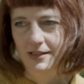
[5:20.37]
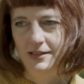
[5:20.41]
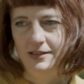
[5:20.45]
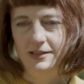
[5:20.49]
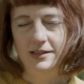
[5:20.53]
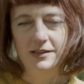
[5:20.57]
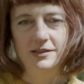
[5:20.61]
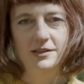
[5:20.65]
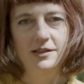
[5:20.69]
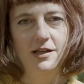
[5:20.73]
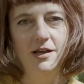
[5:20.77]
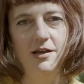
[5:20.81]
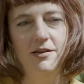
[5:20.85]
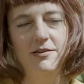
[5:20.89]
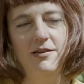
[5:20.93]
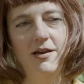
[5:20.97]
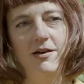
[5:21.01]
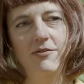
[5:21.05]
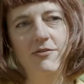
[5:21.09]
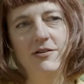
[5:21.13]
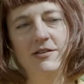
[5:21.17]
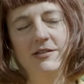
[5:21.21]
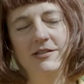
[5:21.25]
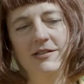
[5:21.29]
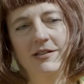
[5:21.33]
So
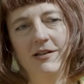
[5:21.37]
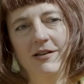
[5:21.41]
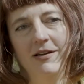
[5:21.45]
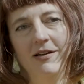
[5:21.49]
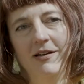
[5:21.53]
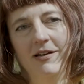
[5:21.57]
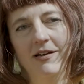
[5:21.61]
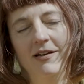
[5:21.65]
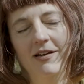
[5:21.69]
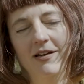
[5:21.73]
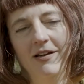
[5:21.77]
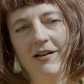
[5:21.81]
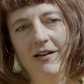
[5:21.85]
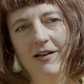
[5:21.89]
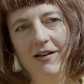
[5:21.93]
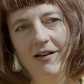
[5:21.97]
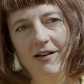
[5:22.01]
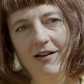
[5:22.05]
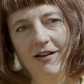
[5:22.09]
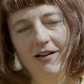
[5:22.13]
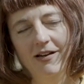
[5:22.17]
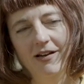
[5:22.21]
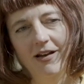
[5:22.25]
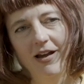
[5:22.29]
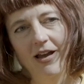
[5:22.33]
there is
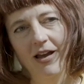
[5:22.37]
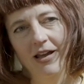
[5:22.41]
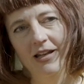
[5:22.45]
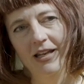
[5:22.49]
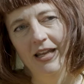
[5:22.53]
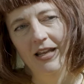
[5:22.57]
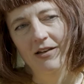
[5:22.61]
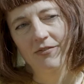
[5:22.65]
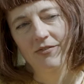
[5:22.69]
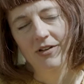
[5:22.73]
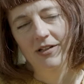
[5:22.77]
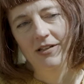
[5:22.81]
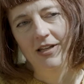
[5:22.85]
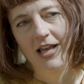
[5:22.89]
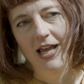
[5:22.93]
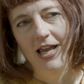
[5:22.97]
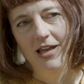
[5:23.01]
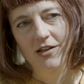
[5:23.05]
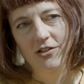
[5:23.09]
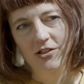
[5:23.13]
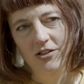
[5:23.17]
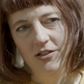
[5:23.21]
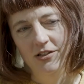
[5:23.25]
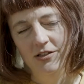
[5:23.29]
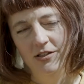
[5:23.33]
an
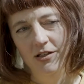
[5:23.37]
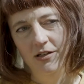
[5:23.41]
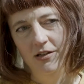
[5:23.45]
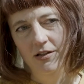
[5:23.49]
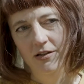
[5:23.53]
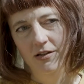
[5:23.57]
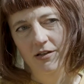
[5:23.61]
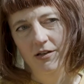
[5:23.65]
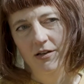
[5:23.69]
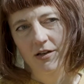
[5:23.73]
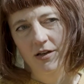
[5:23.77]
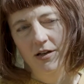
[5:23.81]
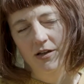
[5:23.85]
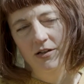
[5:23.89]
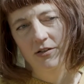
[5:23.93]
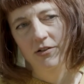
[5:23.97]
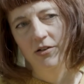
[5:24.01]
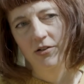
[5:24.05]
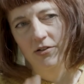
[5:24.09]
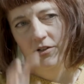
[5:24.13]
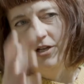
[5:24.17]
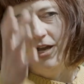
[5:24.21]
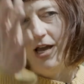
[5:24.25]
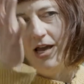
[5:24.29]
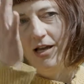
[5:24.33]
invitation to
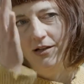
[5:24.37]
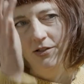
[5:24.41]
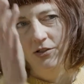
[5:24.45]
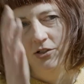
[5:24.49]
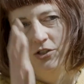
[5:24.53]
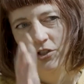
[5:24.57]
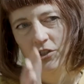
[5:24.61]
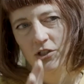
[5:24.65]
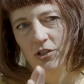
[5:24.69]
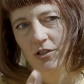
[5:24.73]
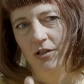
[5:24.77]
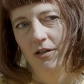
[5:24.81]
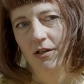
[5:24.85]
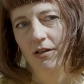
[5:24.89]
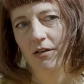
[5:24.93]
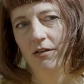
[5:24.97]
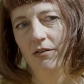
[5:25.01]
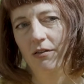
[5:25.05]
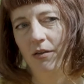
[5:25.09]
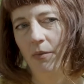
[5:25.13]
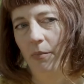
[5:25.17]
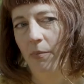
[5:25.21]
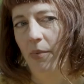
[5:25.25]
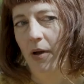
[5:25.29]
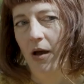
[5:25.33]
touch
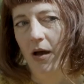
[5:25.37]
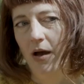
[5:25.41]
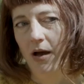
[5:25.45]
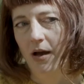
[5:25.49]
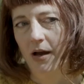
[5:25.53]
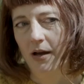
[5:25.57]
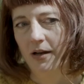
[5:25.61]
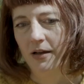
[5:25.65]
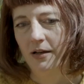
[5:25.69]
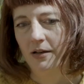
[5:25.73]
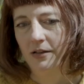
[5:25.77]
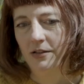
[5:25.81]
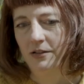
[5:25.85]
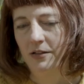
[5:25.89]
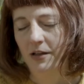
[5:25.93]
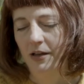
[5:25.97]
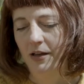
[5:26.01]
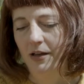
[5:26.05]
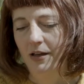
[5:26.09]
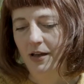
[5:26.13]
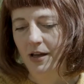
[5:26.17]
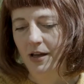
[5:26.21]
the bark, to